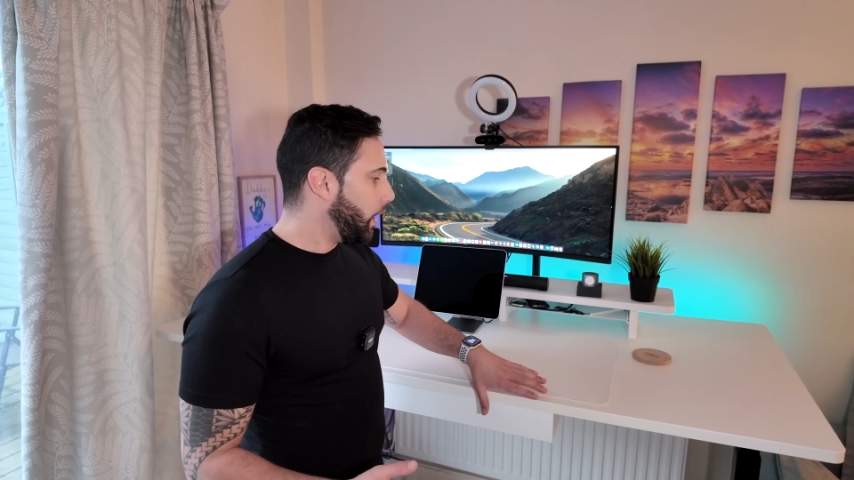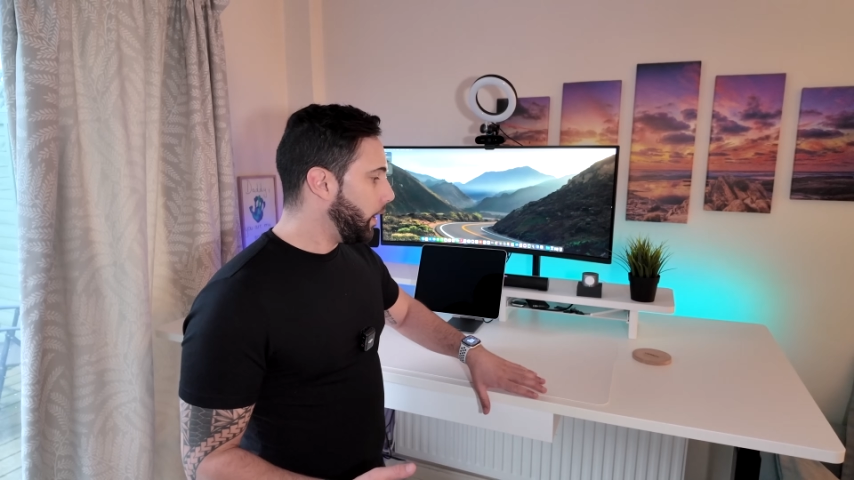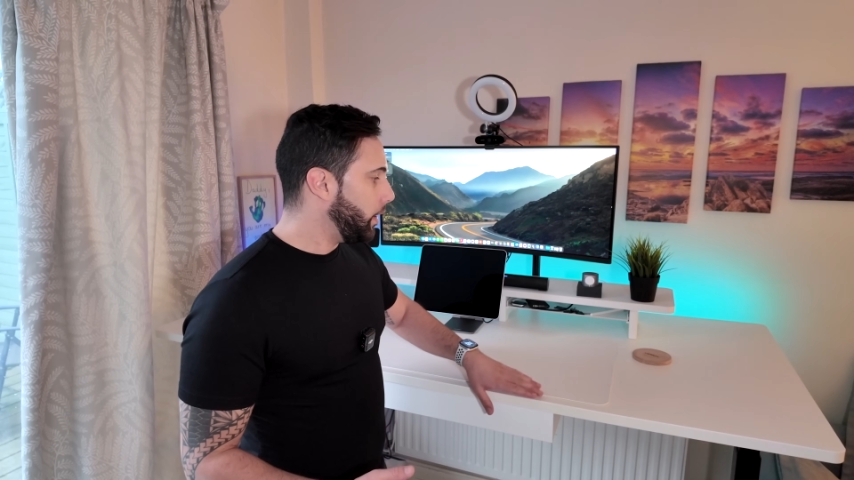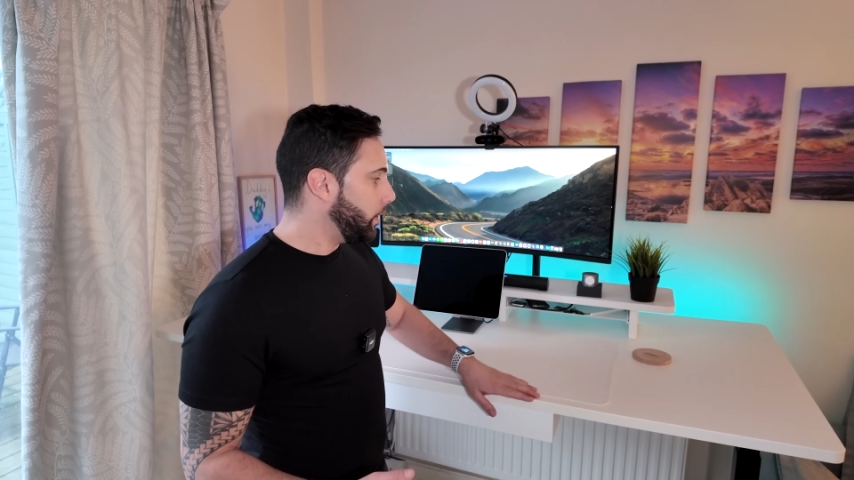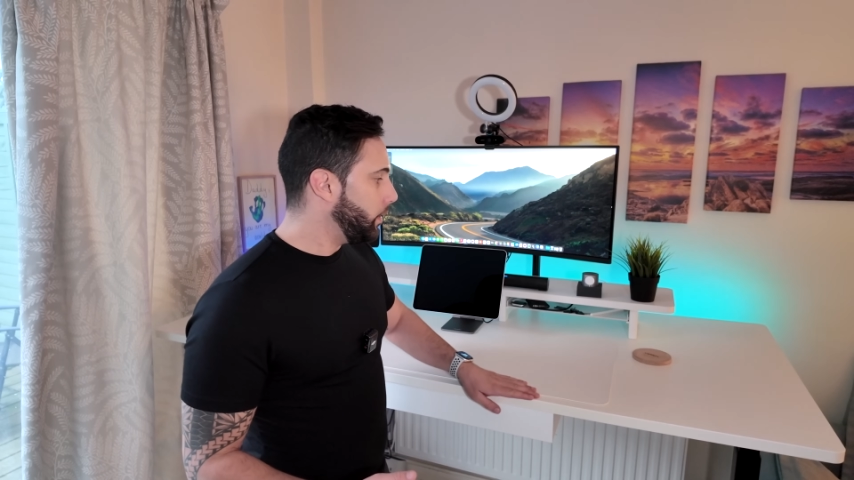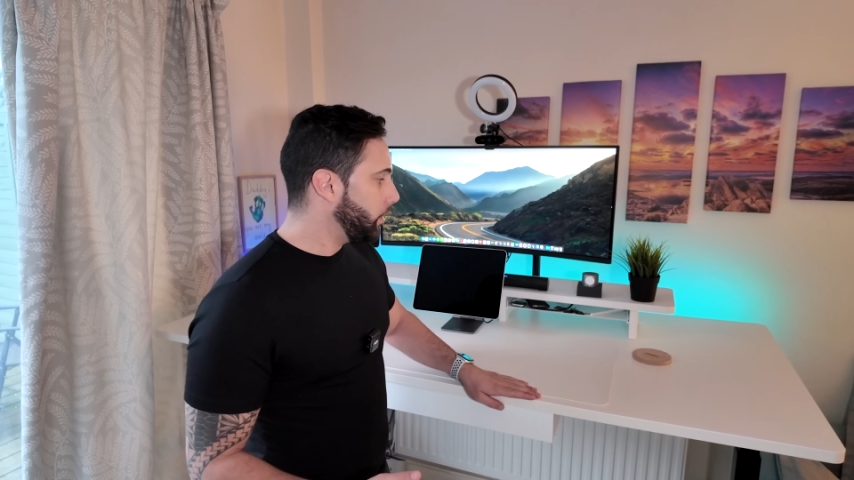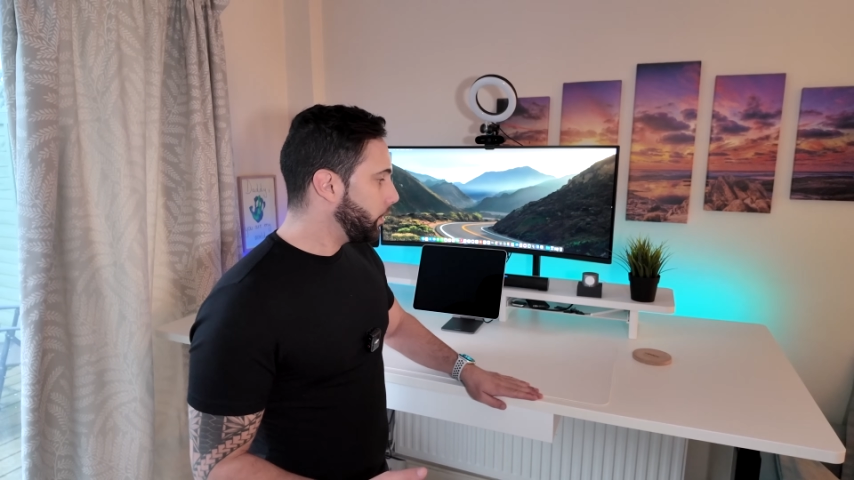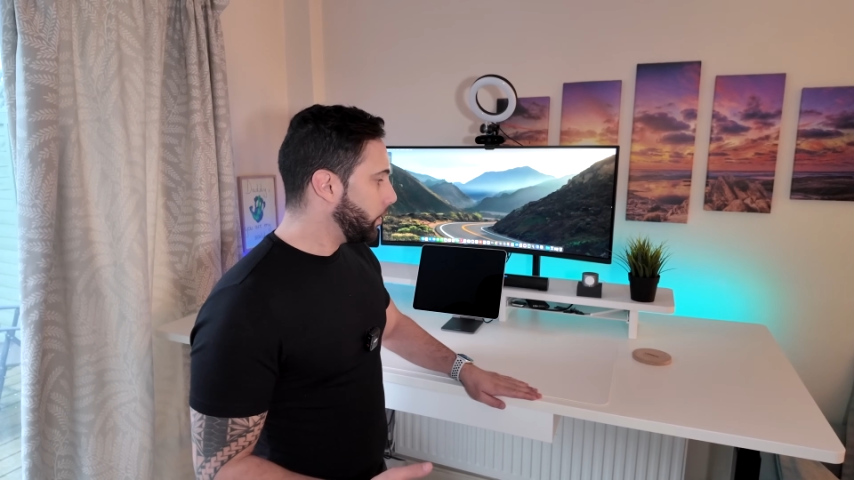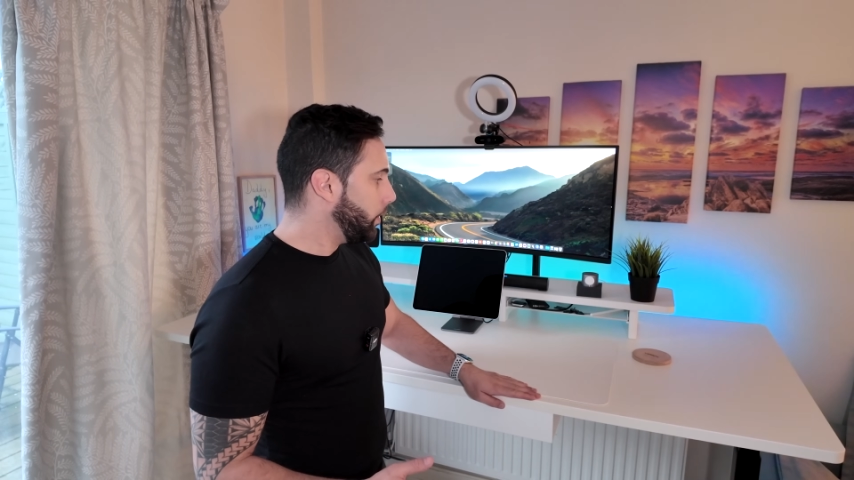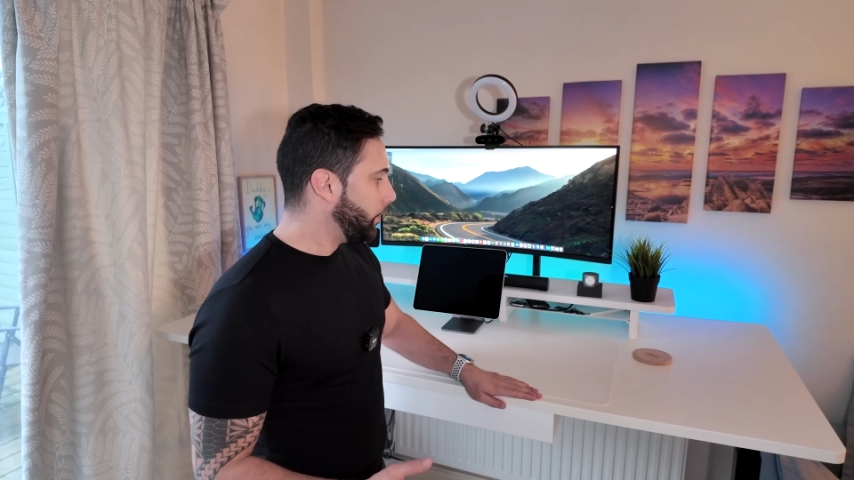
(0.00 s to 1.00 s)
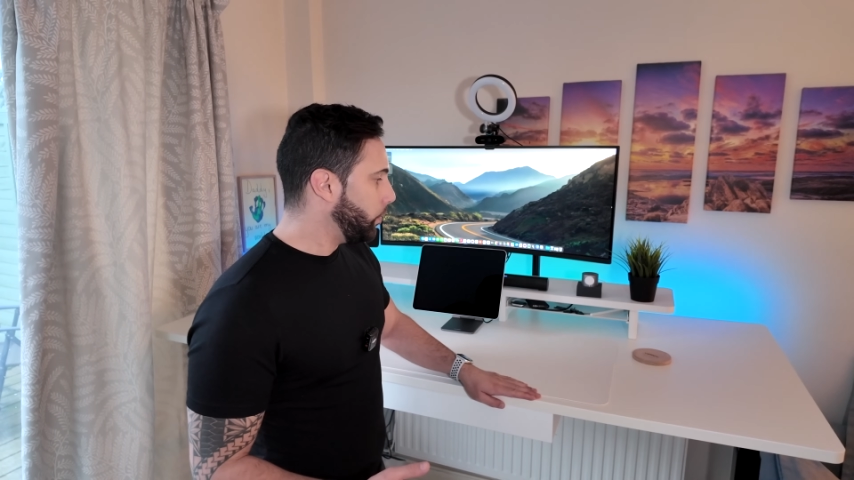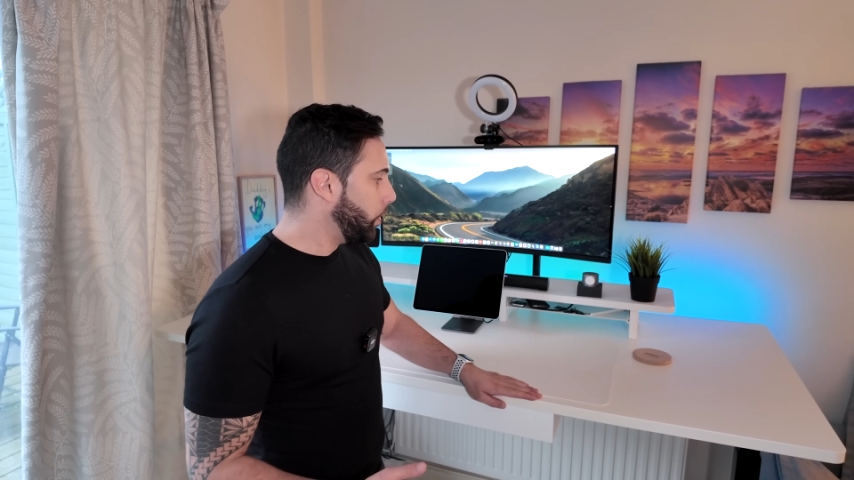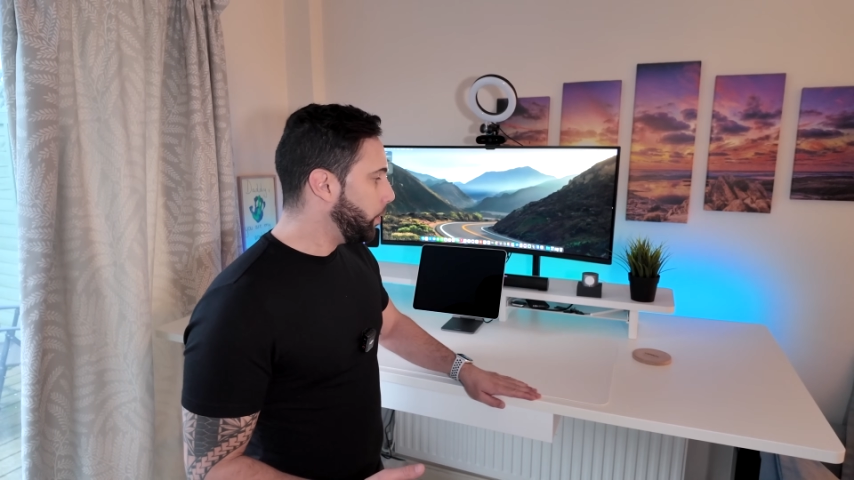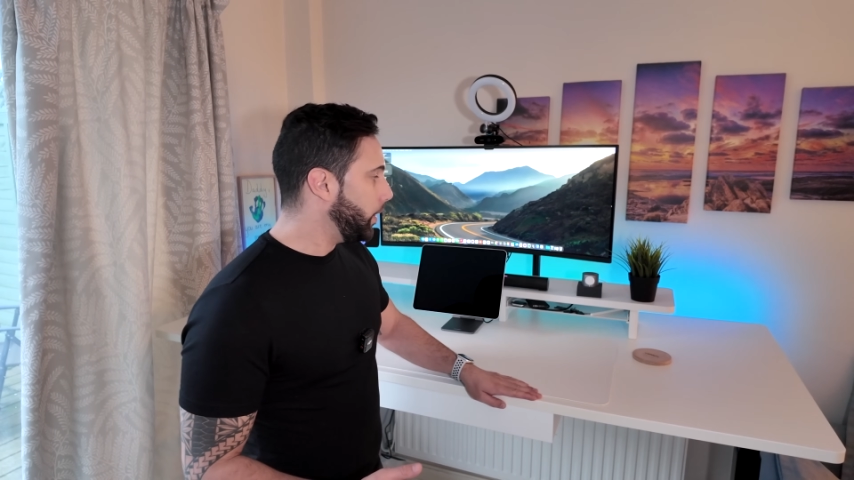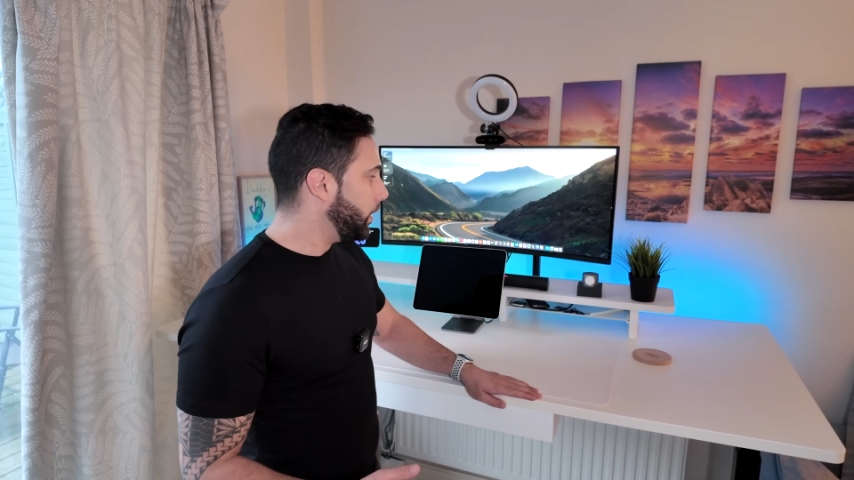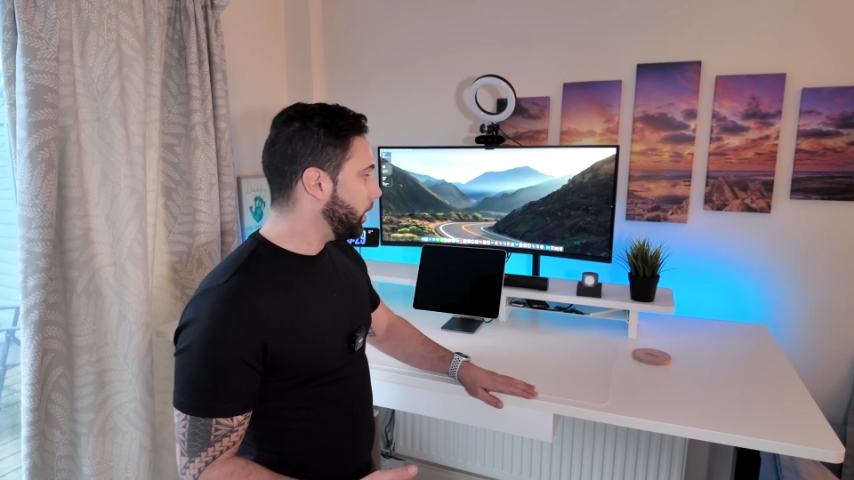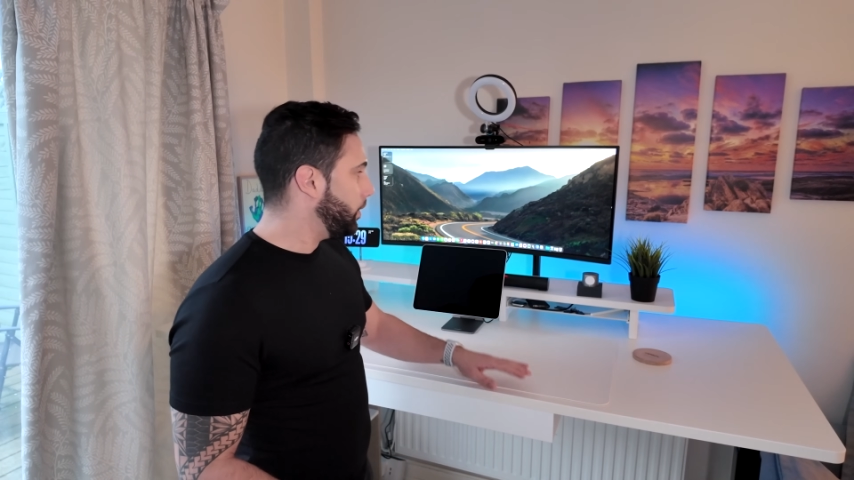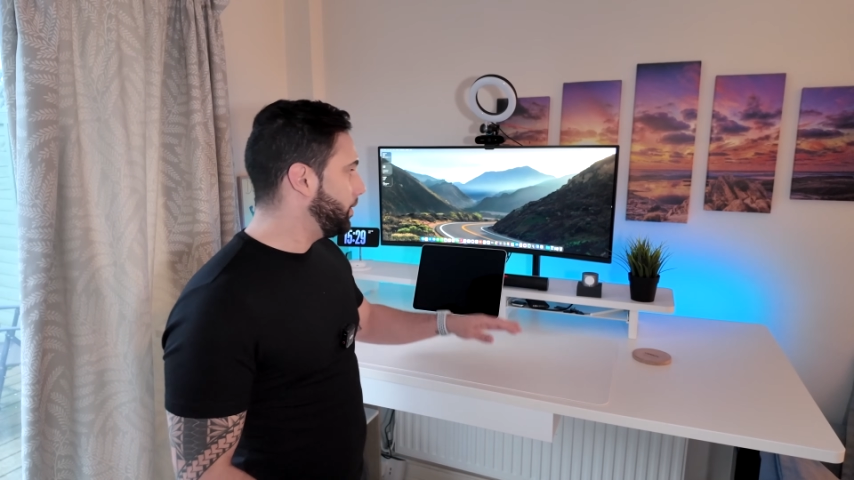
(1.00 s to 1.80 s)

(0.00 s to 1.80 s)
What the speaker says: And so if I wobble it,